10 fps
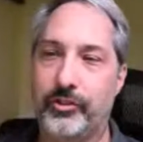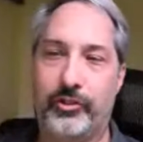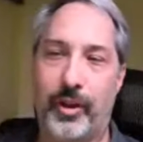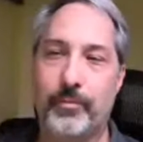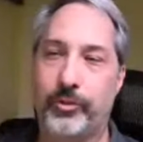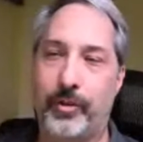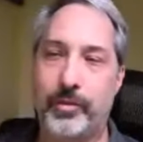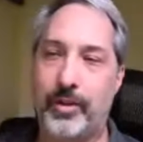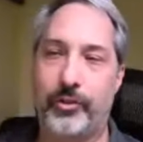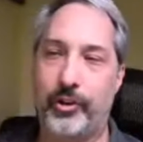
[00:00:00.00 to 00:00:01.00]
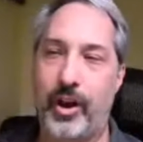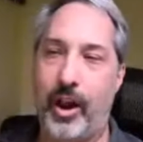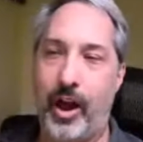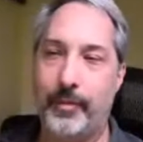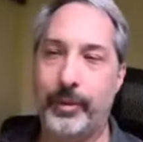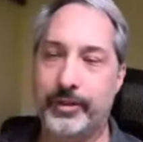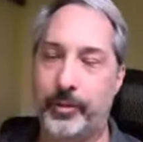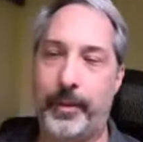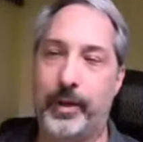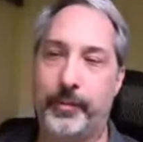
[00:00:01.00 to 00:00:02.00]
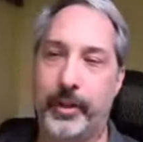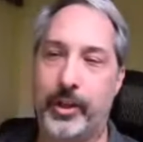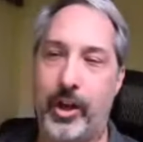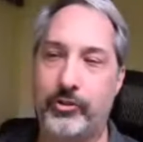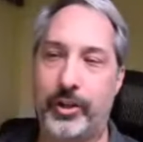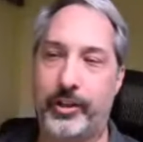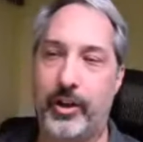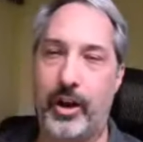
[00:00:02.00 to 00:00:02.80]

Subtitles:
Sometimes they're not depending on the contract,